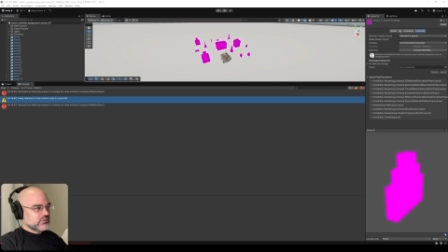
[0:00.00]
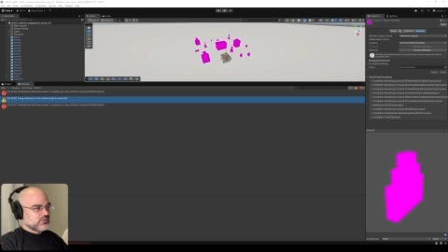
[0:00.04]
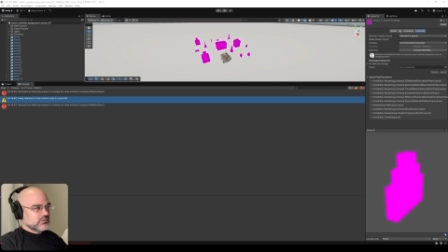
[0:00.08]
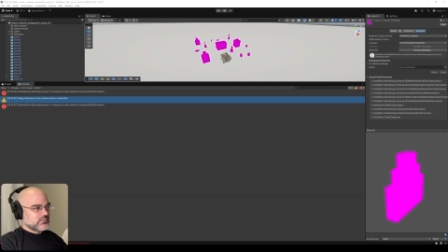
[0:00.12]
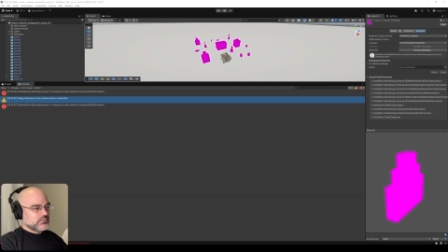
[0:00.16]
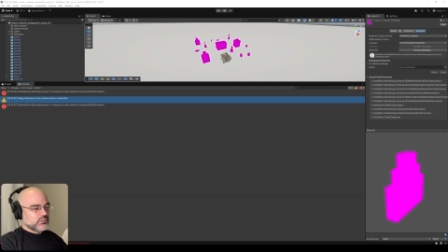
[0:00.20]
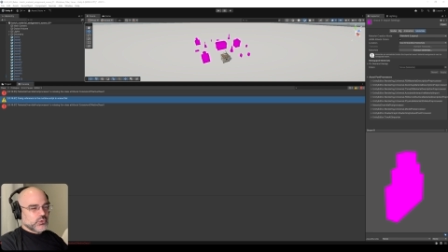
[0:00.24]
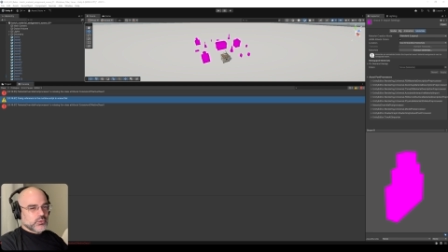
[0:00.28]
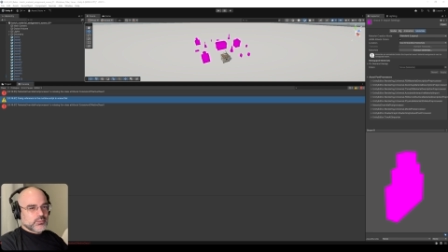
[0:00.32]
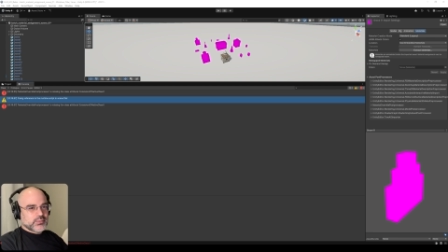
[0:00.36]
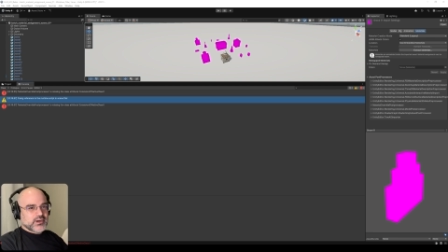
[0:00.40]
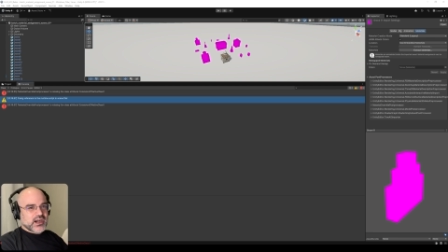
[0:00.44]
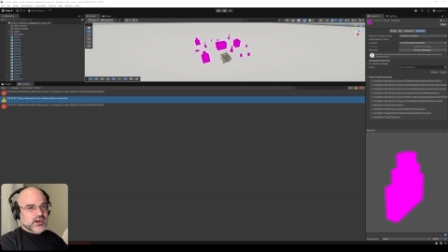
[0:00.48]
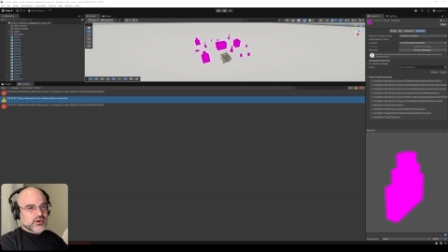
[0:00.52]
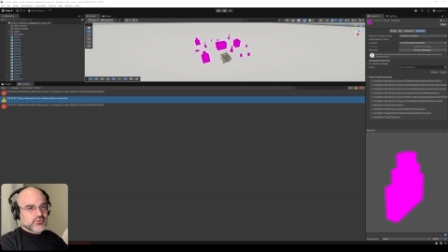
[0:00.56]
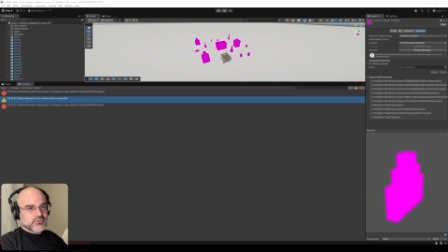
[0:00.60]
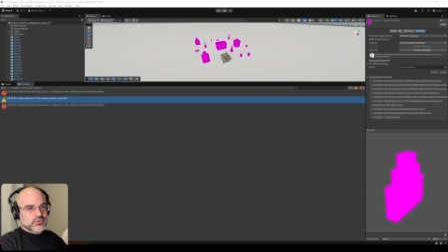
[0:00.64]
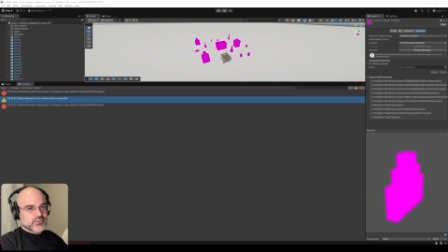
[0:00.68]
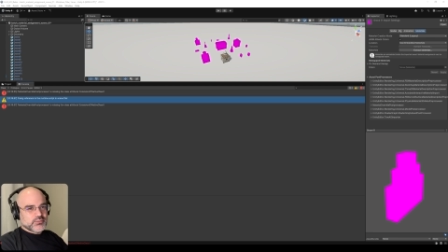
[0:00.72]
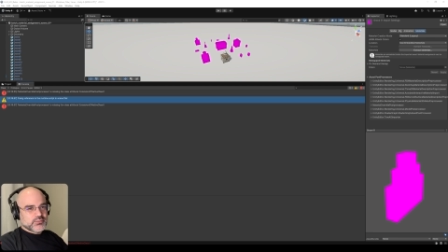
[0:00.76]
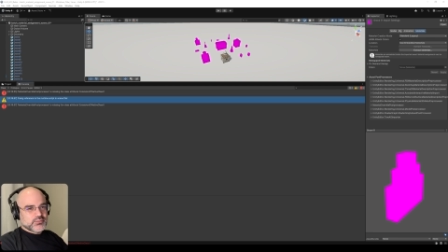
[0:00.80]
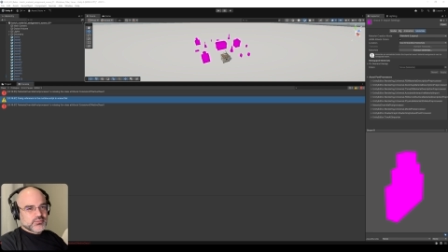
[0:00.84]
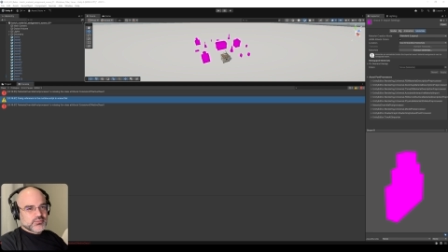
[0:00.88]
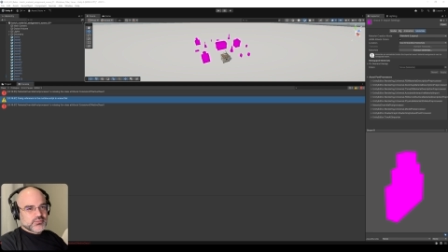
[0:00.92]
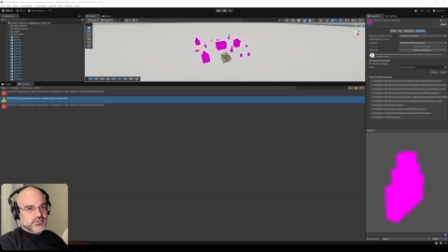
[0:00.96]
more
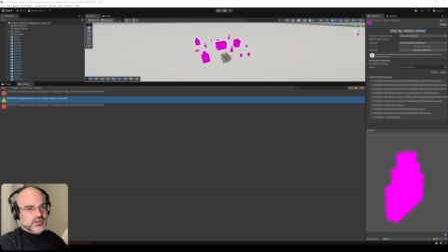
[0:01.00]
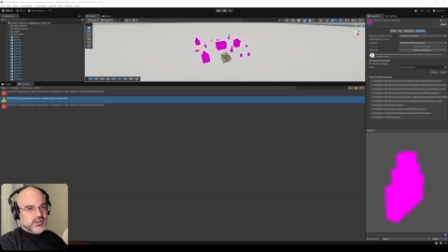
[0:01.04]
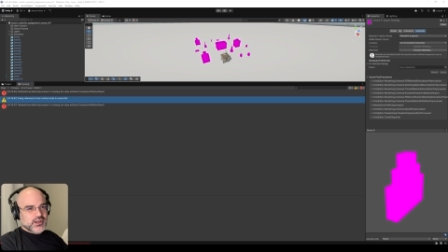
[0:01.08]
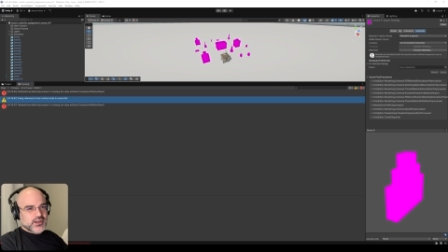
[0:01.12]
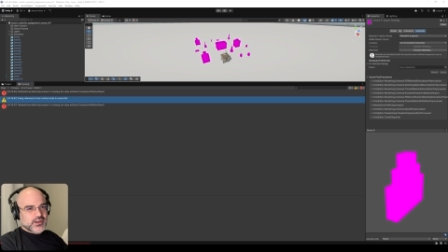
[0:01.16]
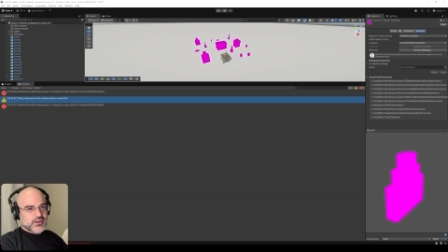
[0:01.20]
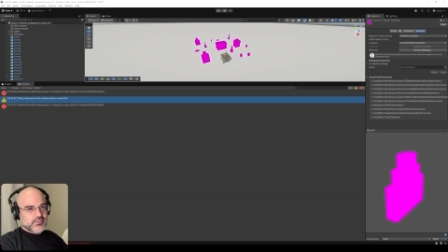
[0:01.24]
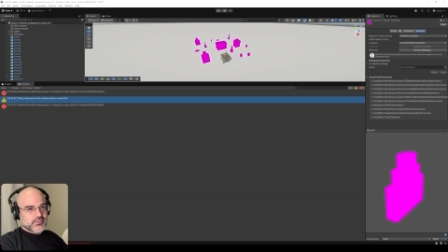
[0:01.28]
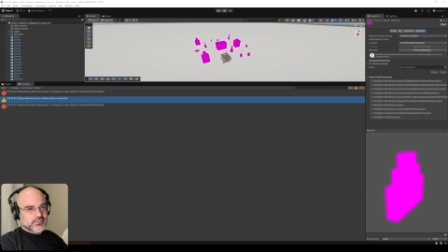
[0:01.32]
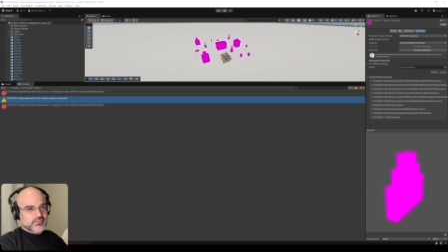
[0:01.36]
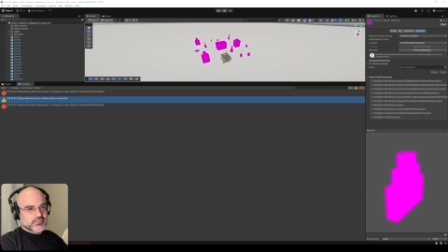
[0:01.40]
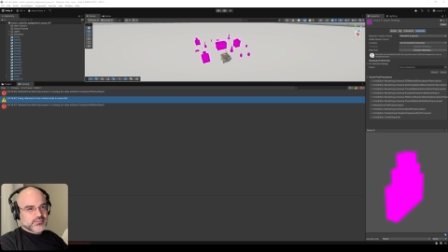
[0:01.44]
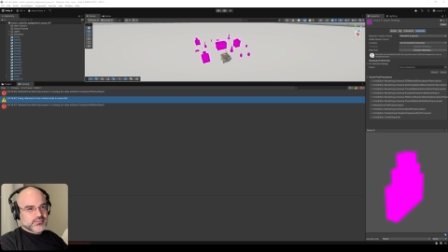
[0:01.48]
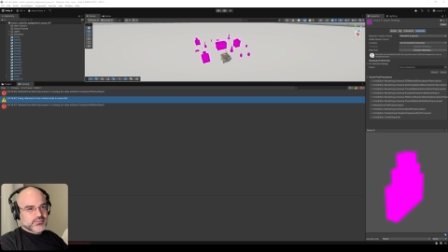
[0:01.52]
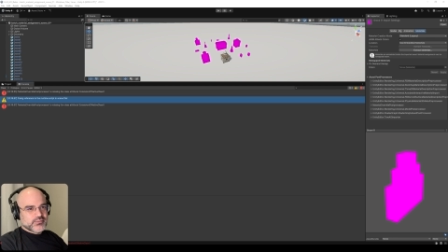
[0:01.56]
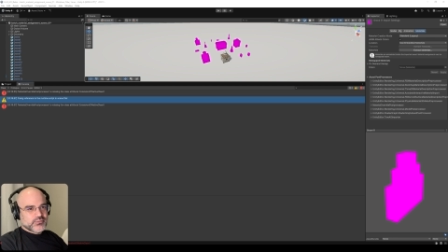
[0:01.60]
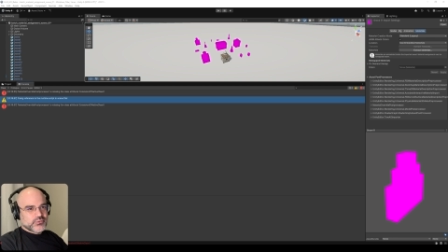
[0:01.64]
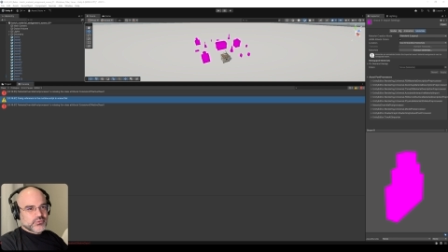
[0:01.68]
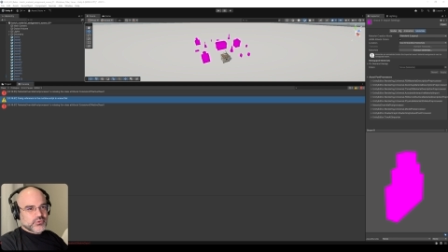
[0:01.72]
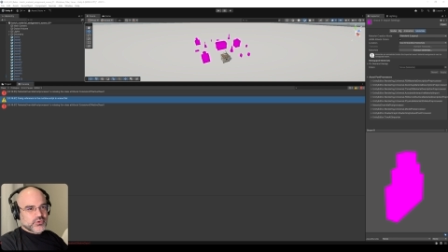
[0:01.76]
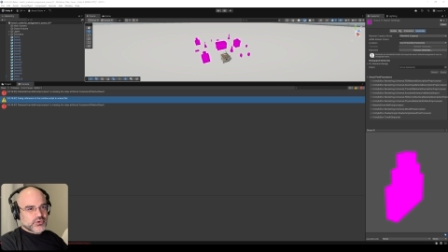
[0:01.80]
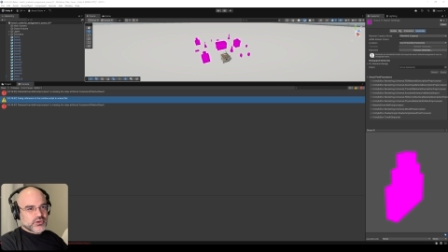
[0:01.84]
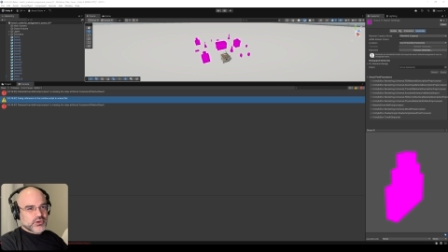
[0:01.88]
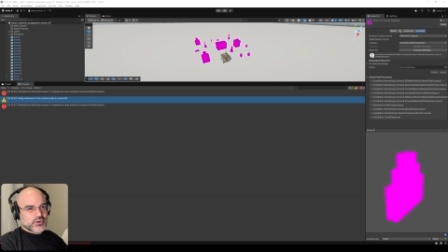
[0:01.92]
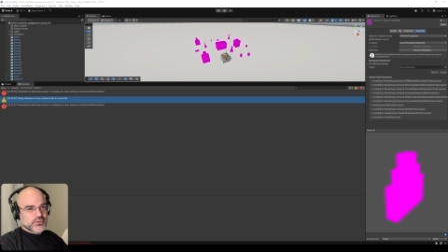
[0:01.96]
powerful um,
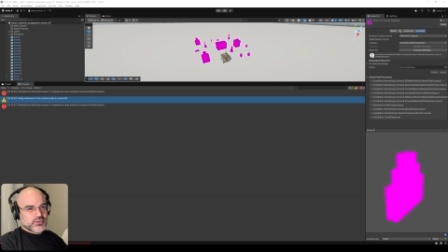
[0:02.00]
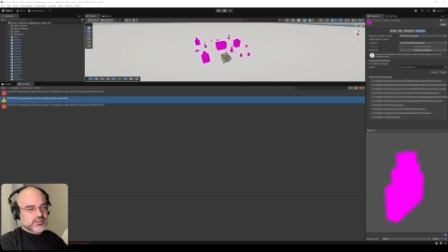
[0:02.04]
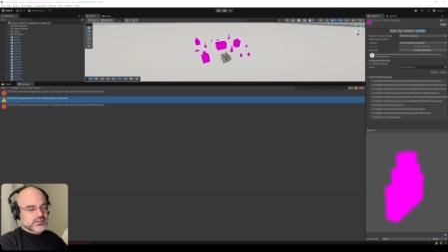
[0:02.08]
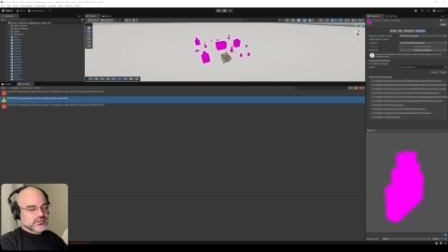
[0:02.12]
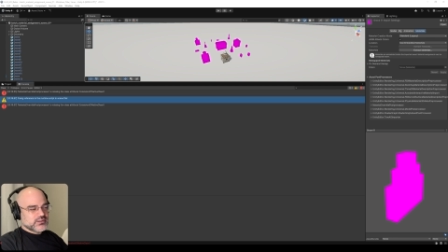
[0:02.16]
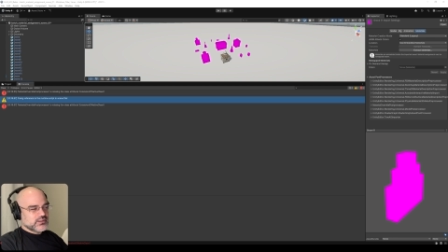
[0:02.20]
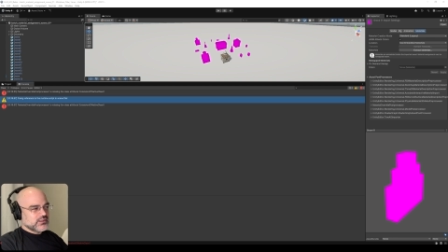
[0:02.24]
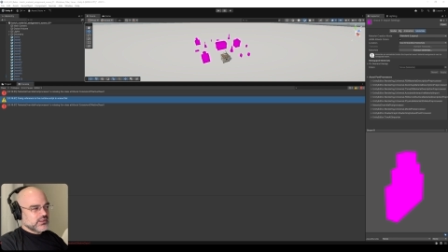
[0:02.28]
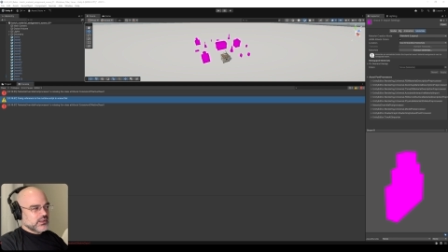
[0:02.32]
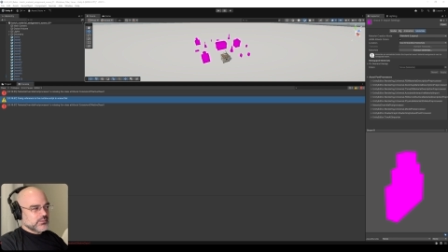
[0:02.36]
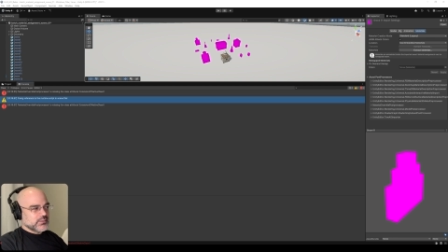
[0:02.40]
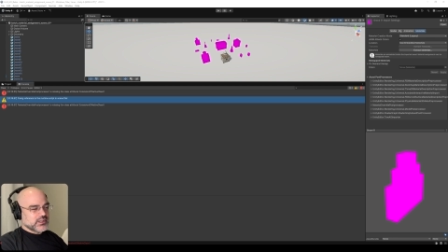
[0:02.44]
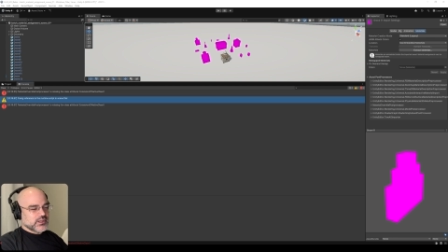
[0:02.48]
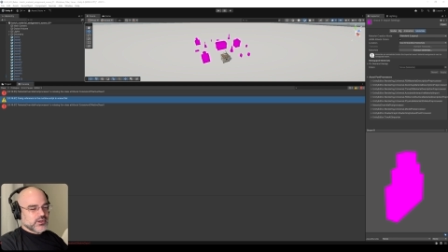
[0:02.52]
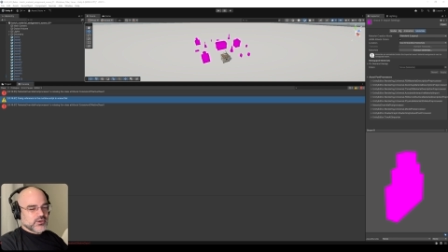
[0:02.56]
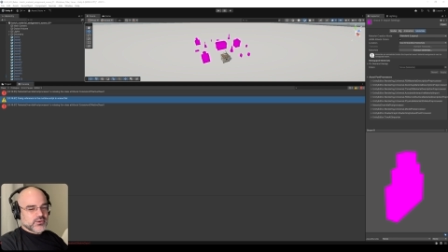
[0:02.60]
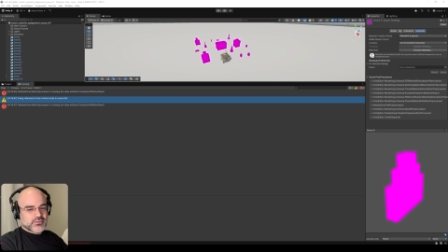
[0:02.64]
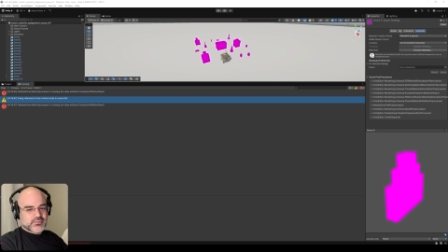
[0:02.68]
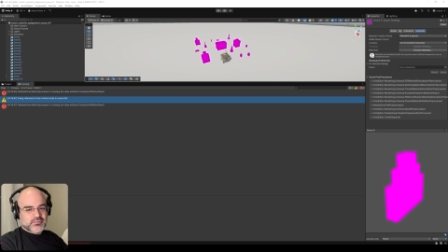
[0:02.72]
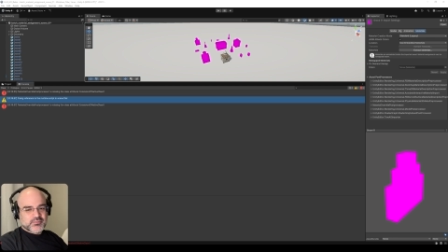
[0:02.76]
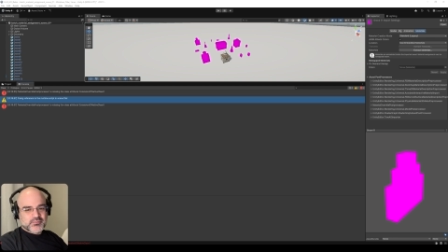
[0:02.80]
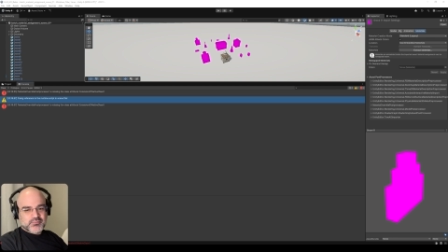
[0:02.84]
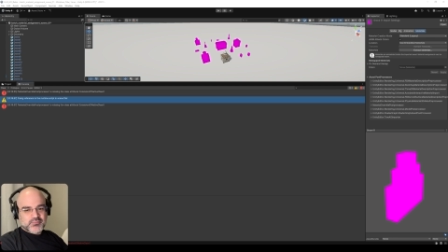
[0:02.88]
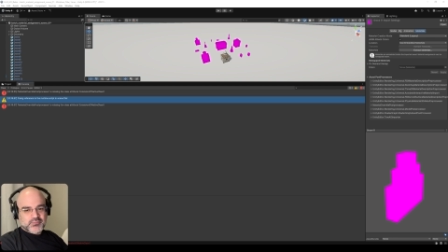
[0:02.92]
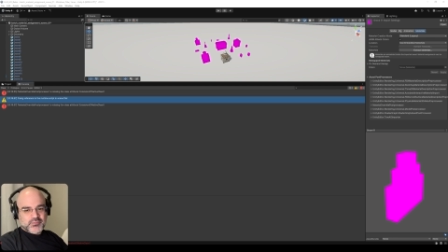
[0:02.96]
for coding, let me know.